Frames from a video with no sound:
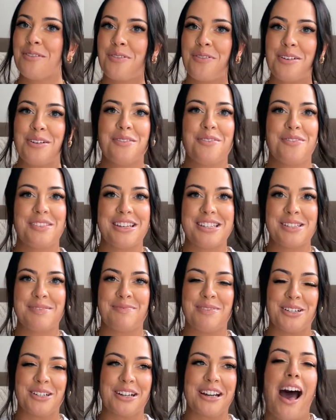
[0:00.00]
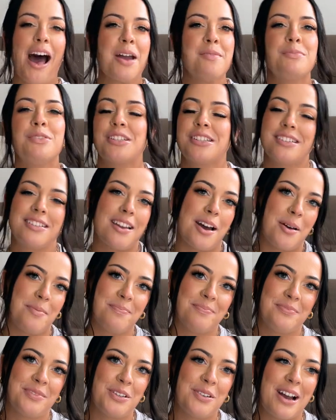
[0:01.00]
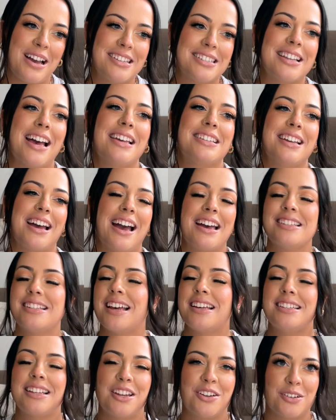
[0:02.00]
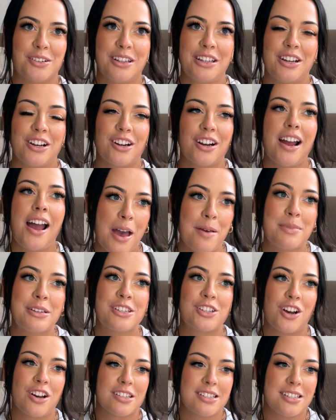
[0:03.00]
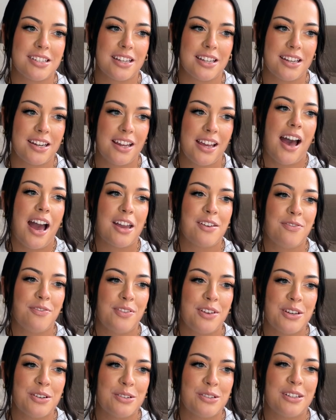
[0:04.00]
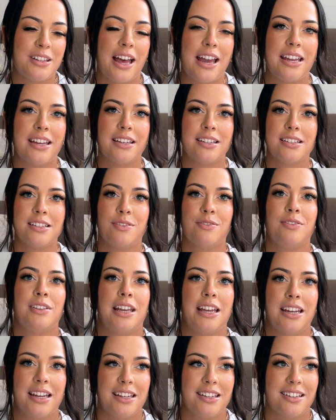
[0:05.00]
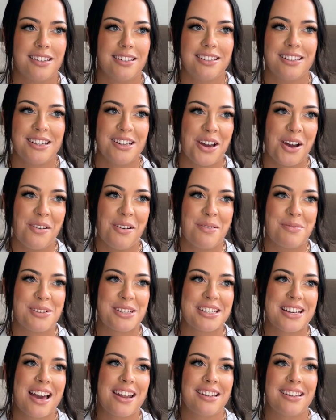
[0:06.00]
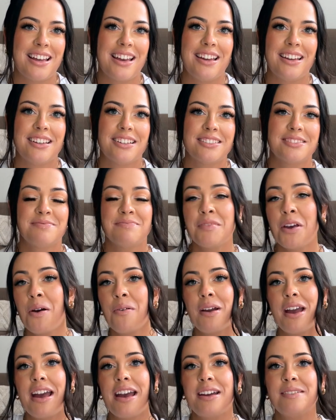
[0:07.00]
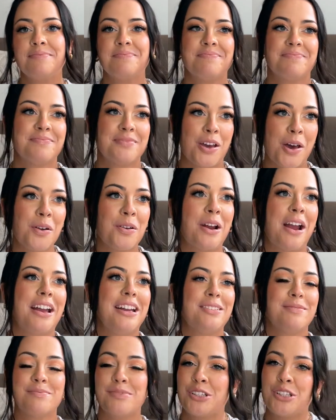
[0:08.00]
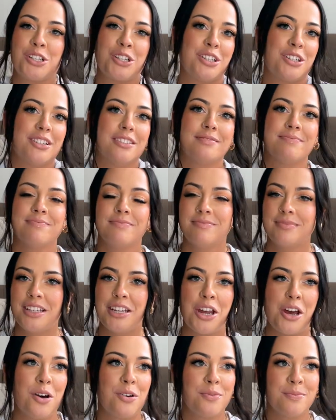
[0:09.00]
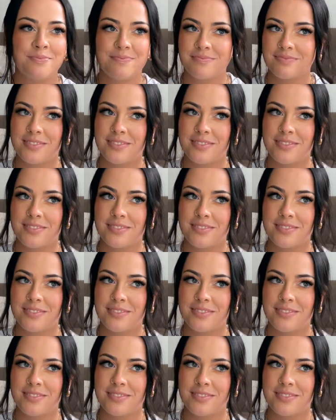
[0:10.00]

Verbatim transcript: review of this book. I'm just numb, you guys. As, as I said earlier, I'm exhausted. I feel like deflated. You know, I'm just kind of like, okay, all right, sure, you know,